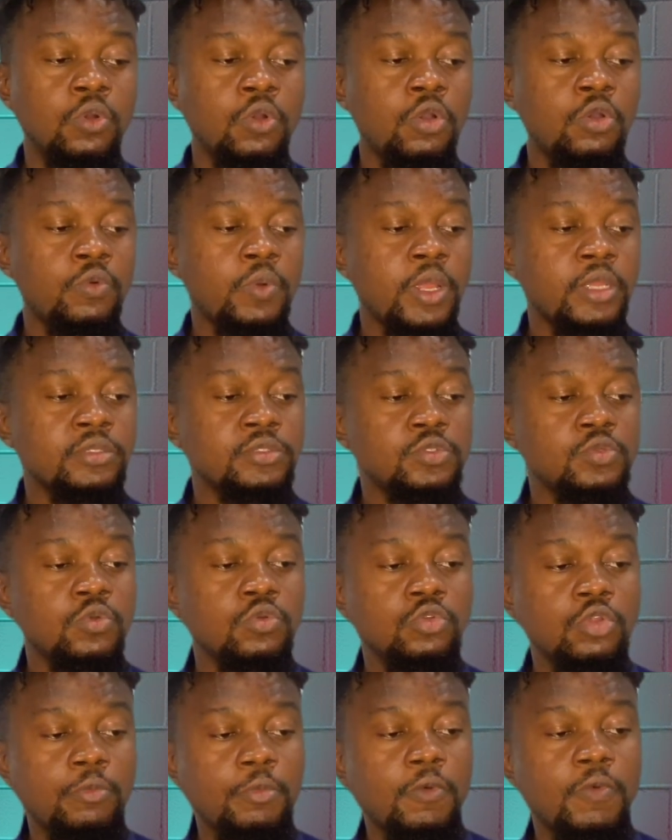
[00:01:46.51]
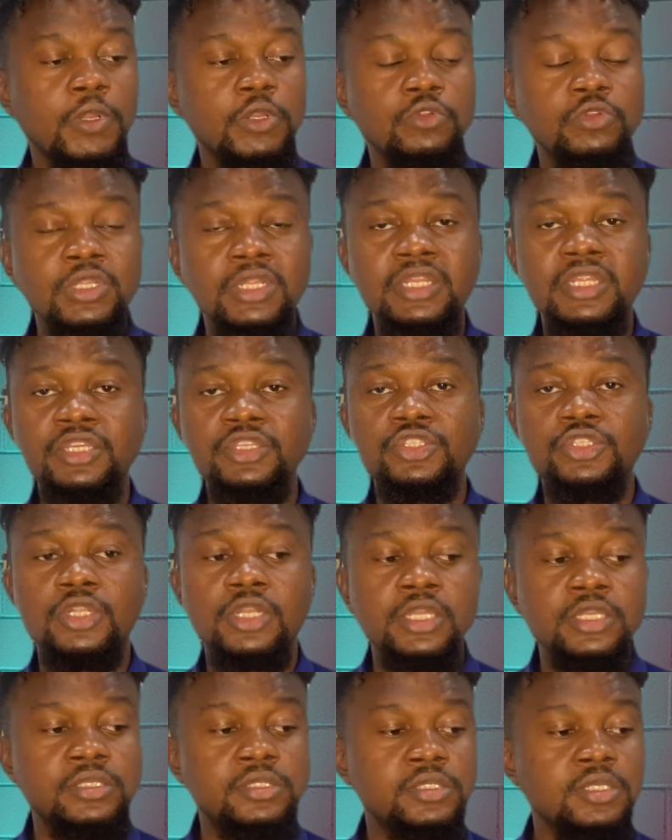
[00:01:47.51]
All right, so number one on the niche
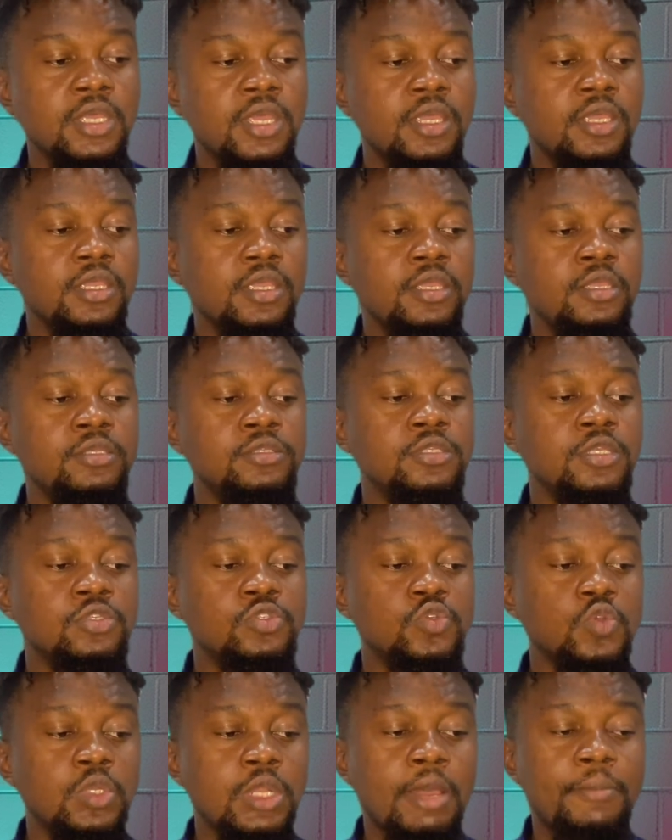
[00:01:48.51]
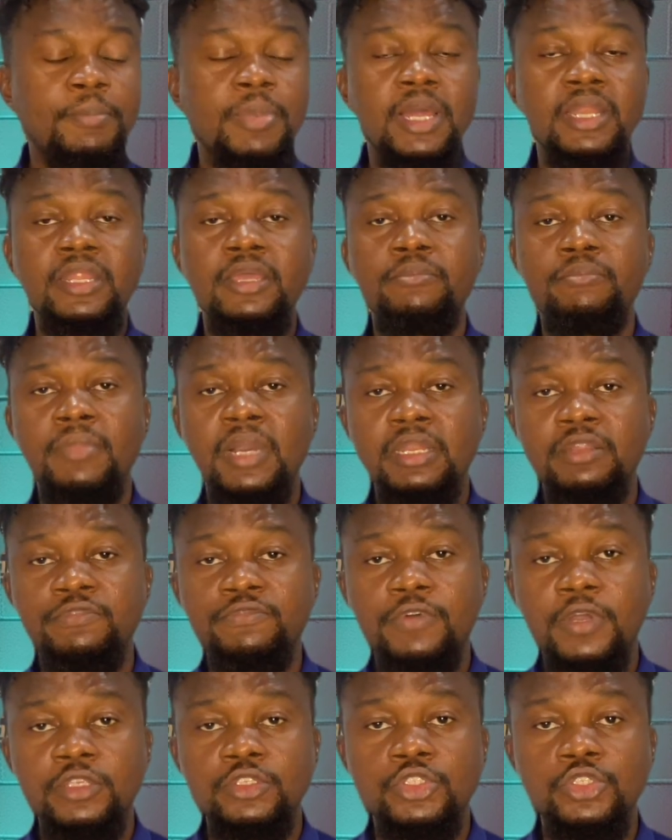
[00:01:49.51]
list is the solar panel
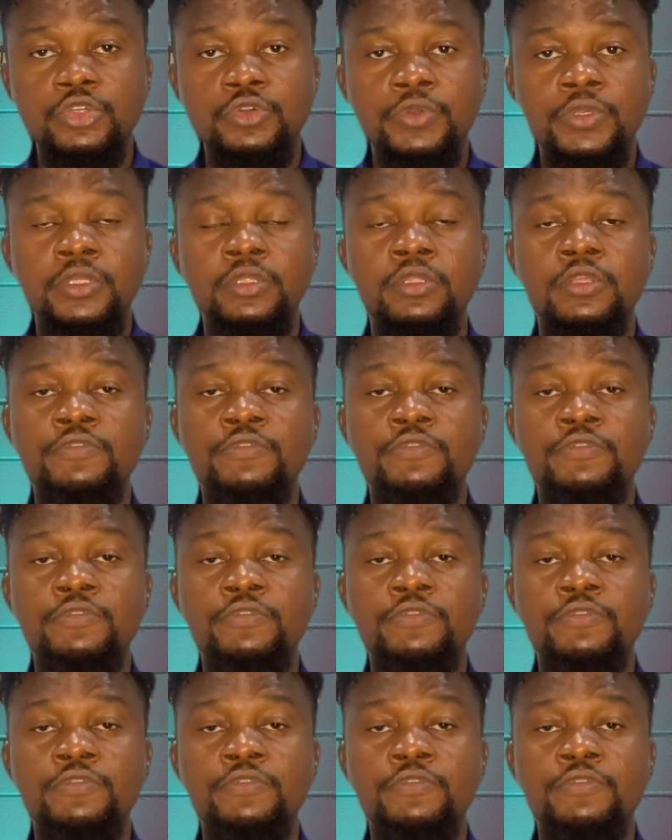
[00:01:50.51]
manufacturing.